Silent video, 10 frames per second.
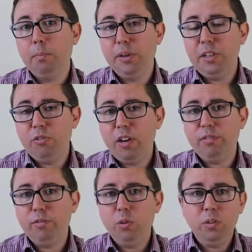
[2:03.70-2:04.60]
pretty
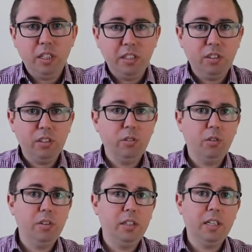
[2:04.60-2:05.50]
straightforward. It's just
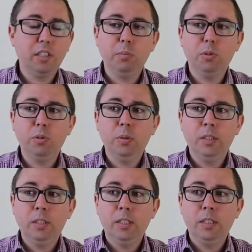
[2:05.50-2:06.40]
non-deductible.
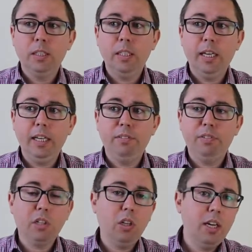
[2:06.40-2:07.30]
And
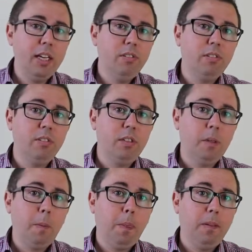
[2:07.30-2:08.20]
for clients,
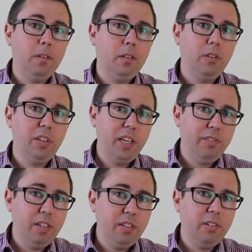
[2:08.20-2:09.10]
the
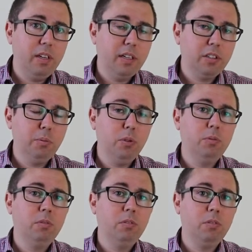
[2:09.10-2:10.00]
gift is
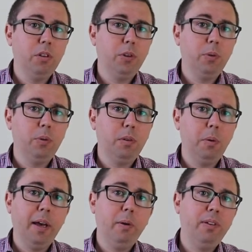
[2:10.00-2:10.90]
deductible. So
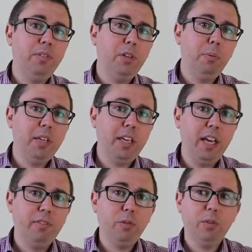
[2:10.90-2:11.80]
however, you've got to be
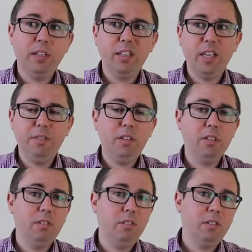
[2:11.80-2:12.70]
careful that the gift
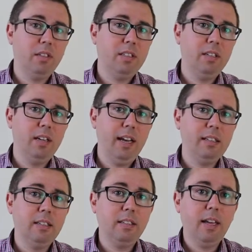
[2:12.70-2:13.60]
is not considered
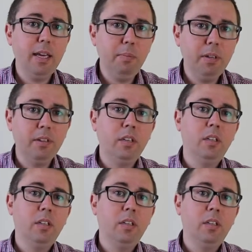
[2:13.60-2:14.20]
entertainment.